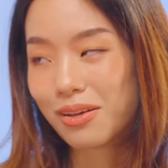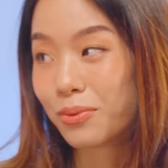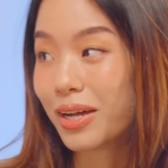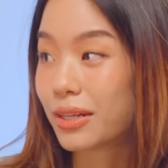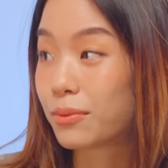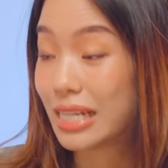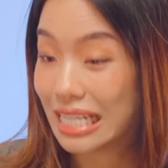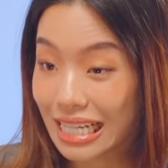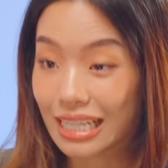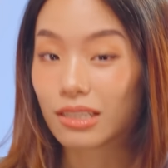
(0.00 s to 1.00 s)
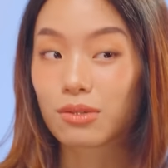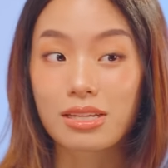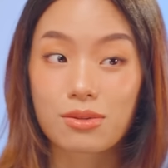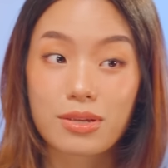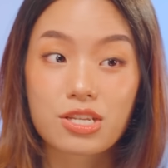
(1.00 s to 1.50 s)
what we did
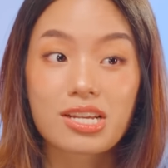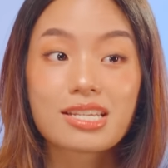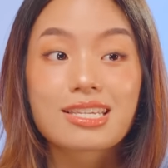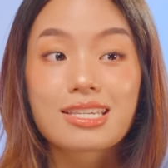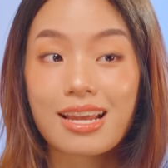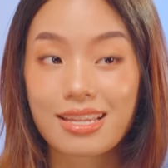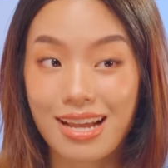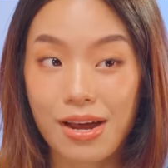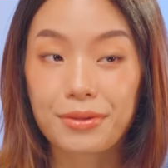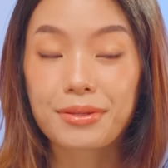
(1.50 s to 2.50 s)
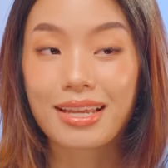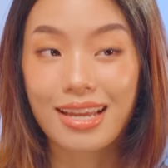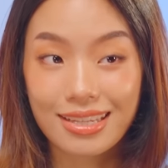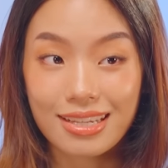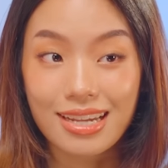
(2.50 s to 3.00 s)
was we just sat down
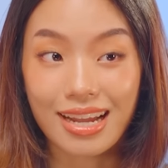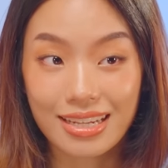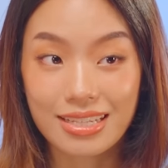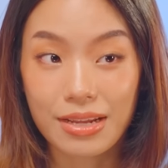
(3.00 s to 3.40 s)
at the dining